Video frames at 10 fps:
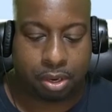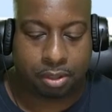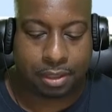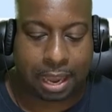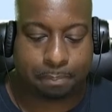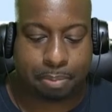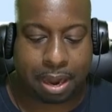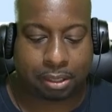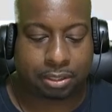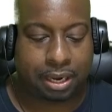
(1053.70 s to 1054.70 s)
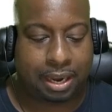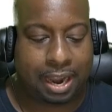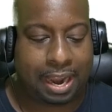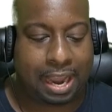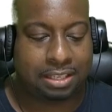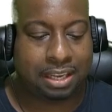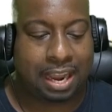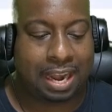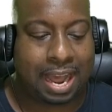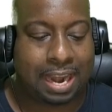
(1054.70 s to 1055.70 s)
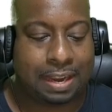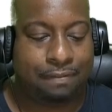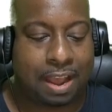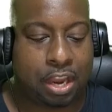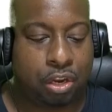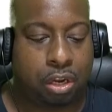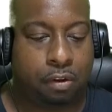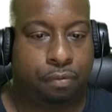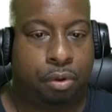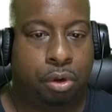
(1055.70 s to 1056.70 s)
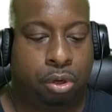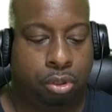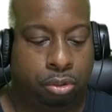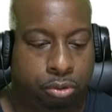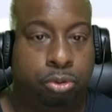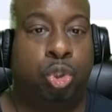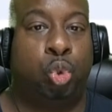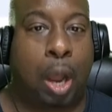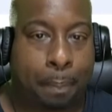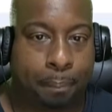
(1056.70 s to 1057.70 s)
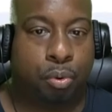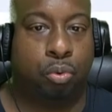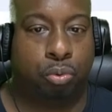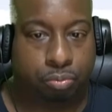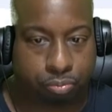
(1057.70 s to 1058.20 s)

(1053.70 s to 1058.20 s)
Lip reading: That box has an ID value of droppable.